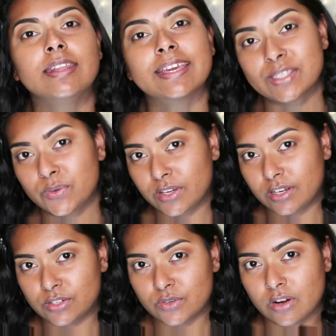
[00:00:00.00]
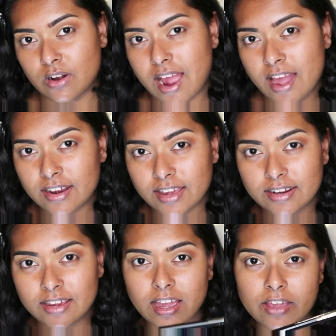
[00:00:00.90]
Next we're going to do our
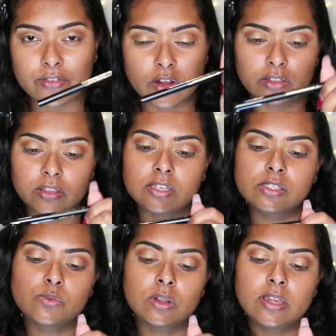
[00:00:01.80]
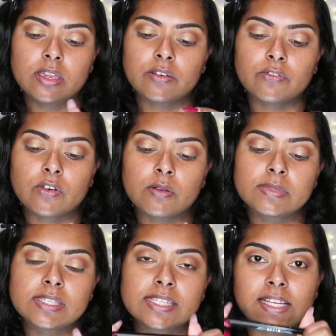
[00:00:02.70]
eyeliner. I've got this one here from
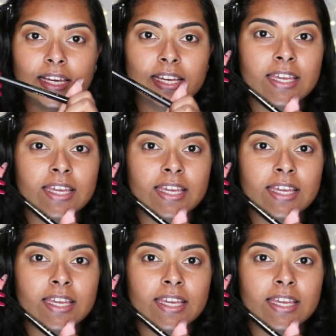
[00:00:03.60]
Stella